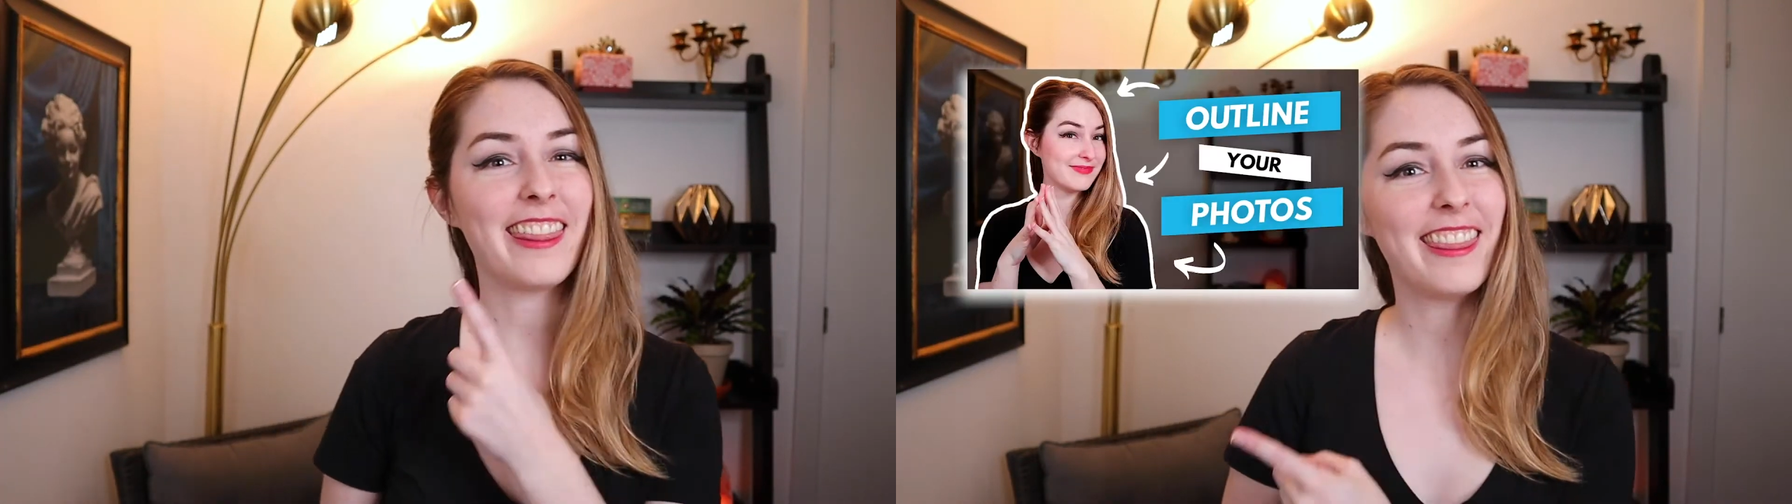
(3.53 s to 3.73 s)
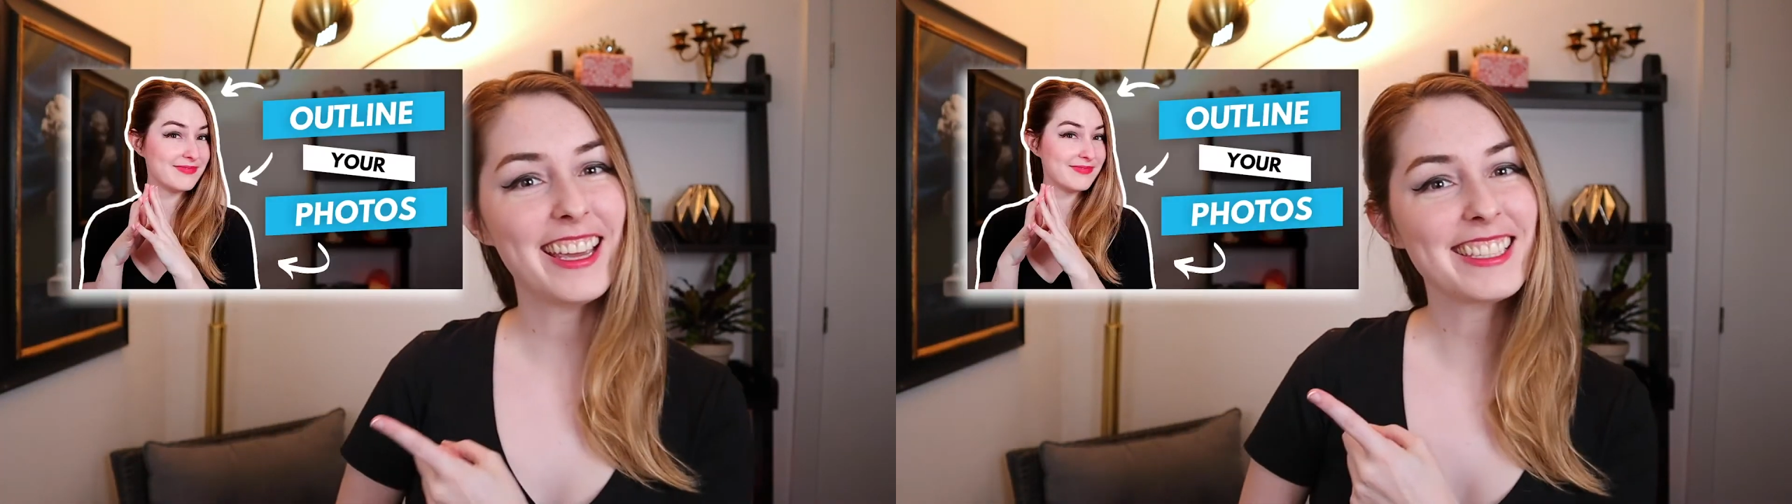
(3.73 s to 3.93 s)

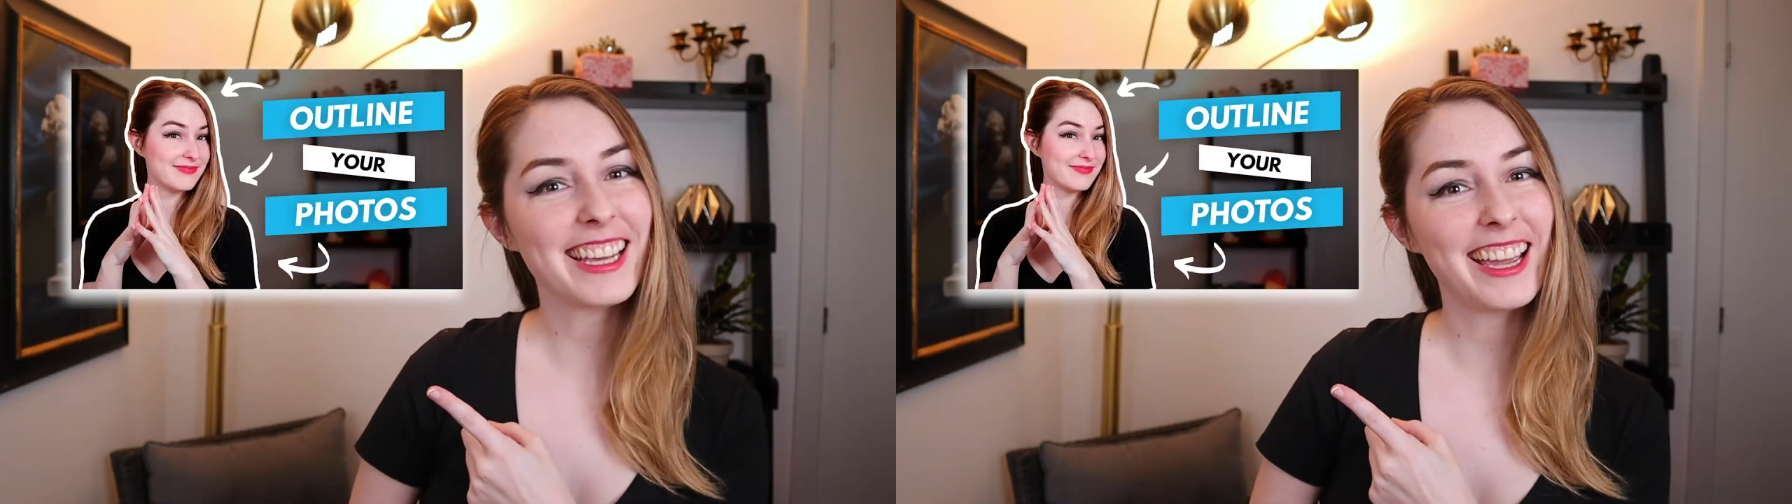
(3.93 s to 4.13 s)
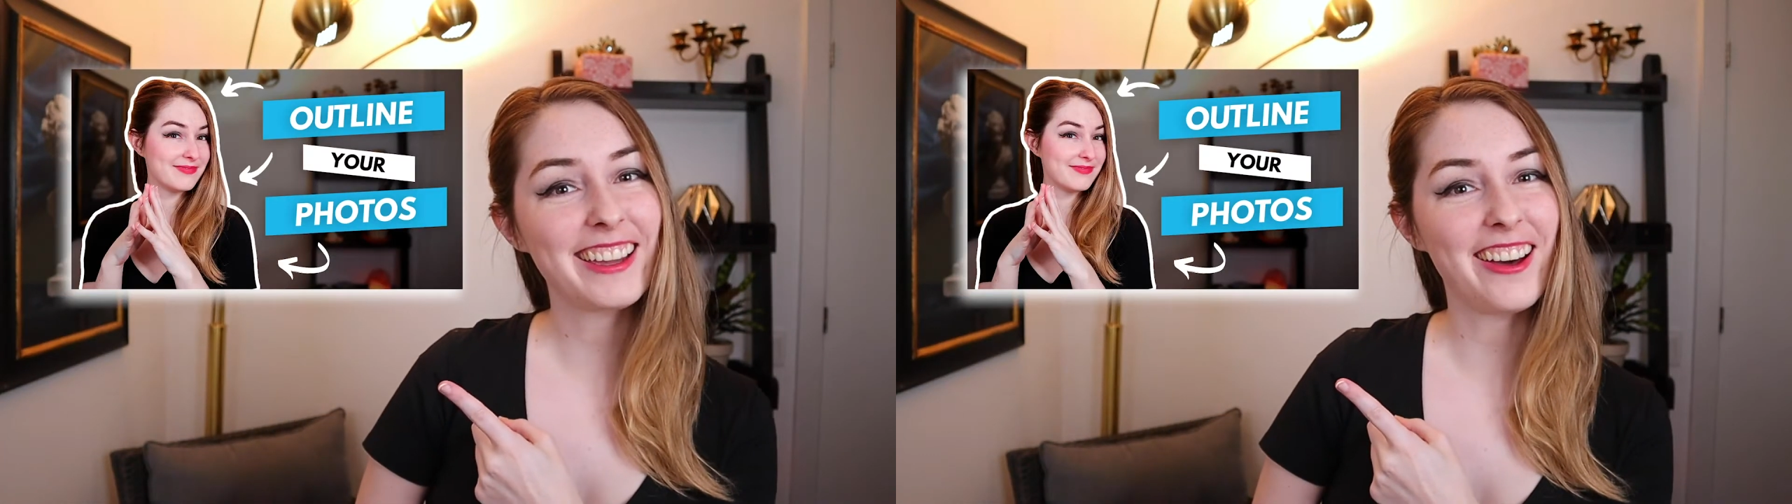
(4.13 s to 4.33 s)

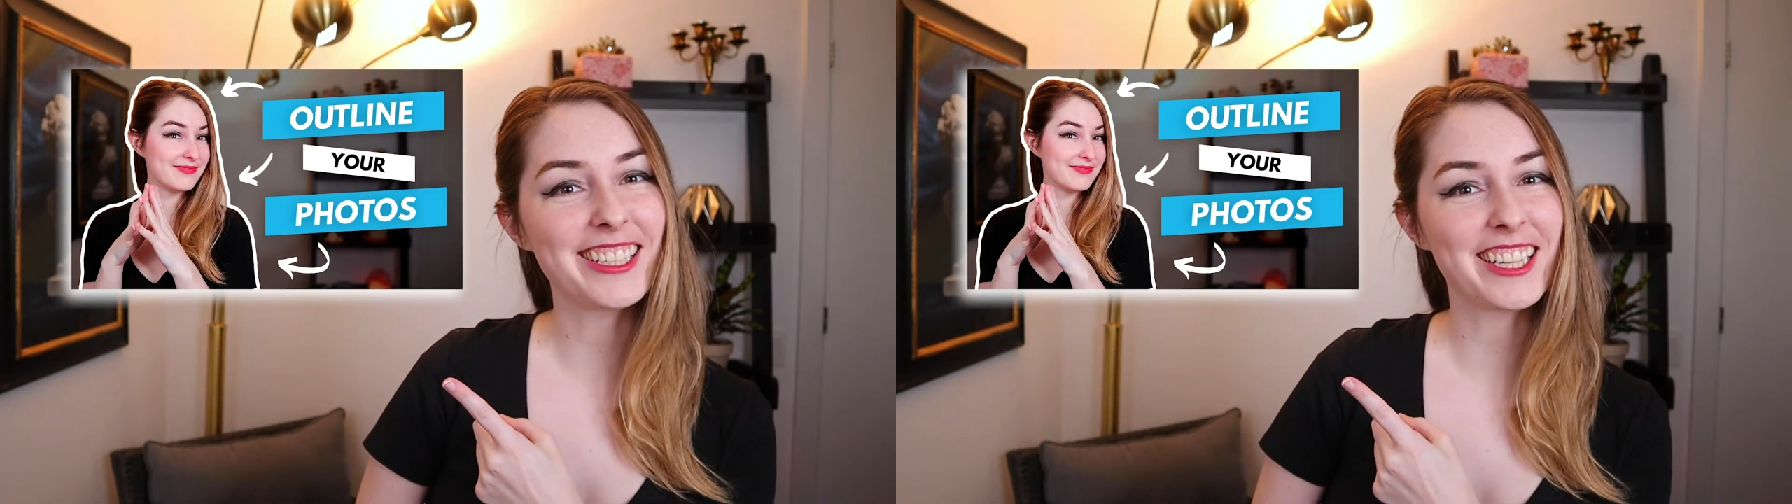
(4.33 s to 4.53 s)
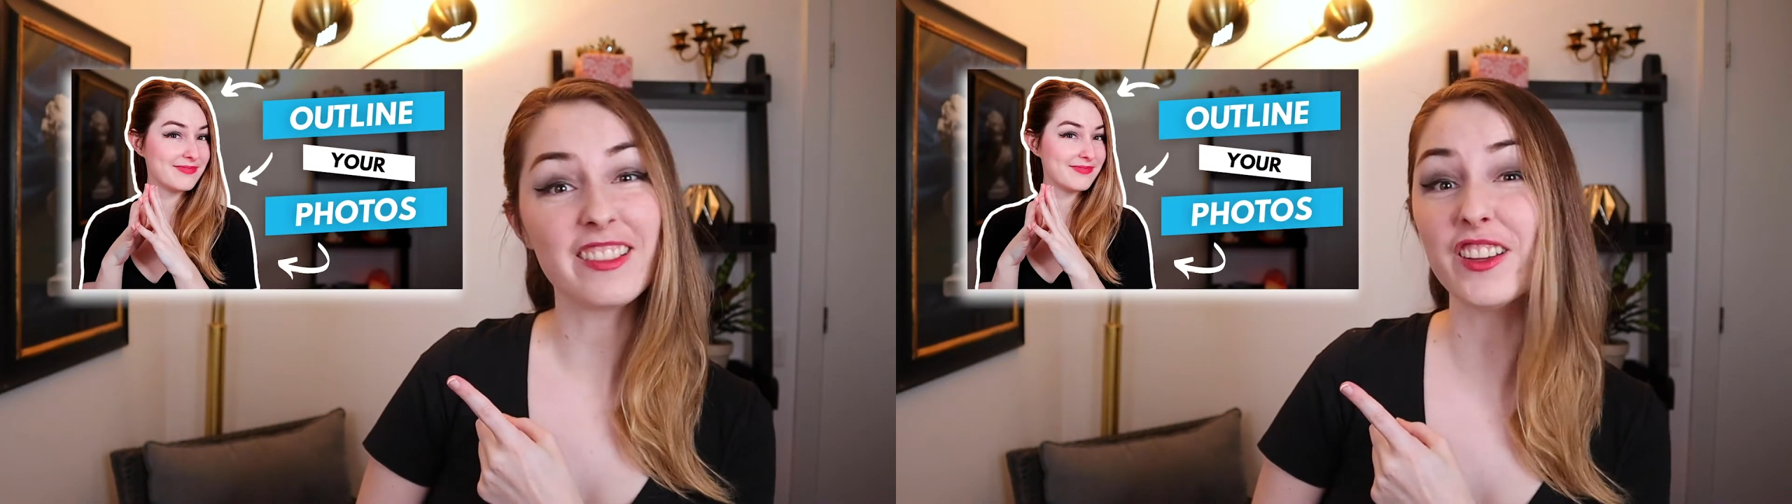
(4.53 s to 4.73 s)
this
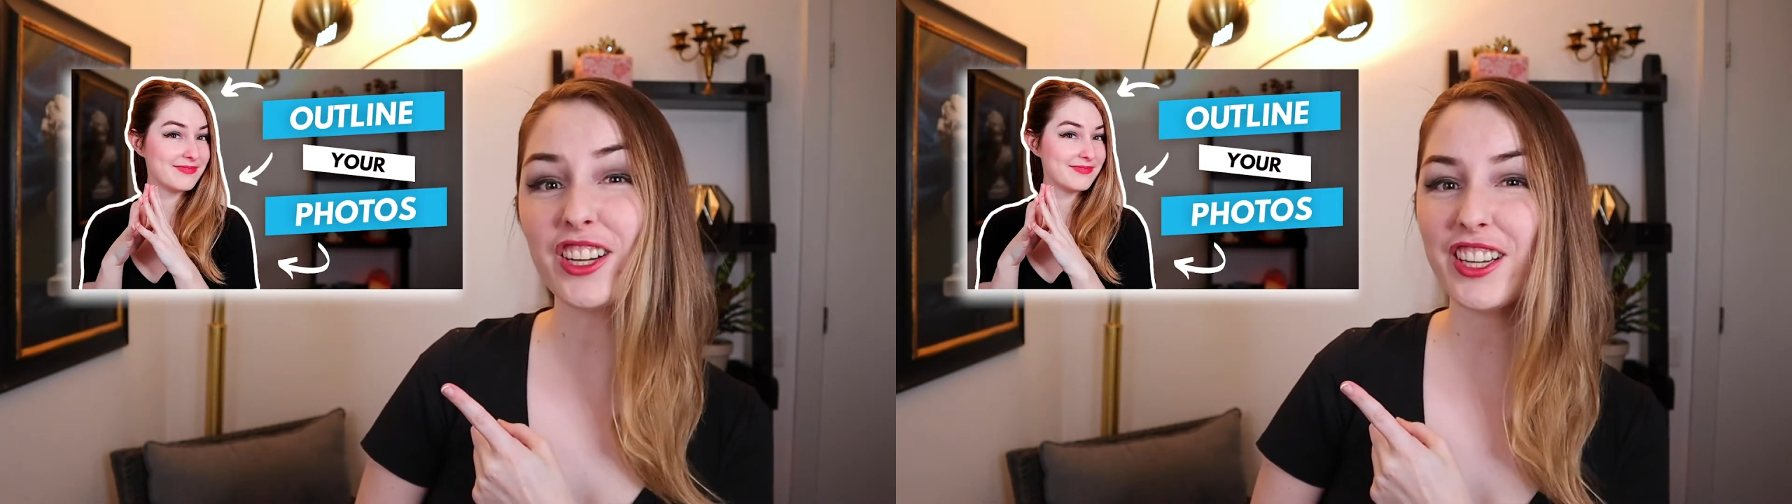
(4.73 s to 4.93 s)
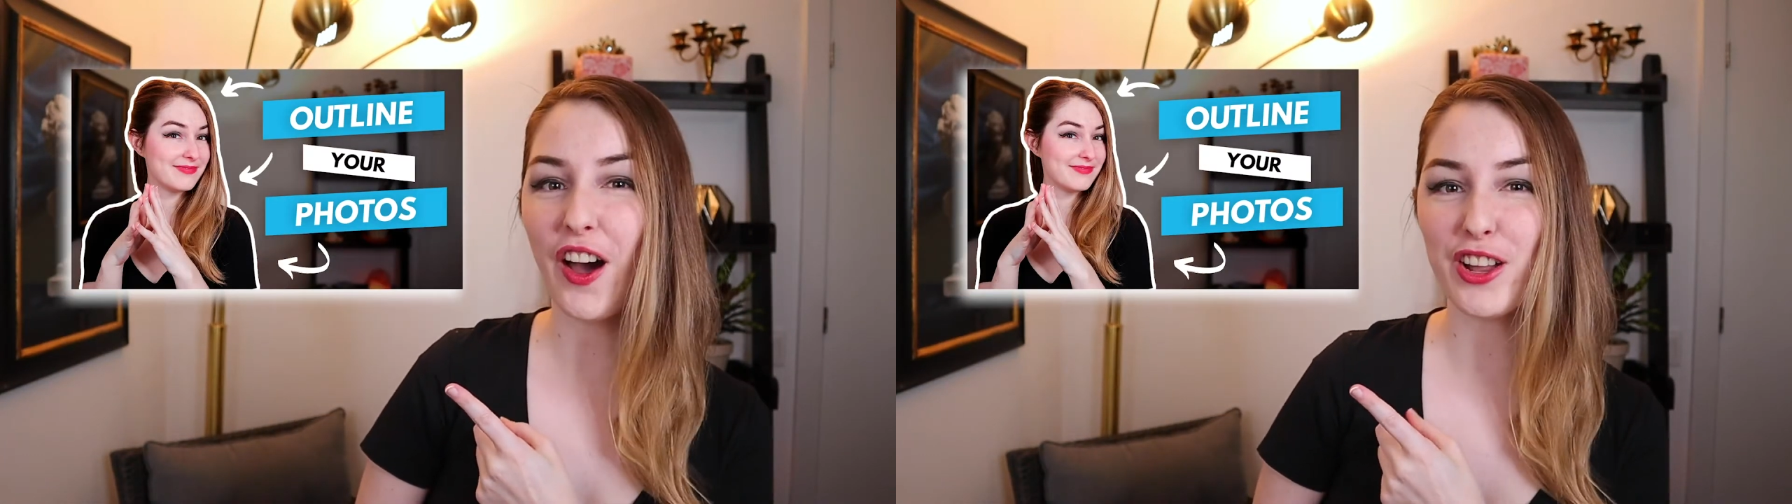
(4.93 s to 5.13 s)
iconic look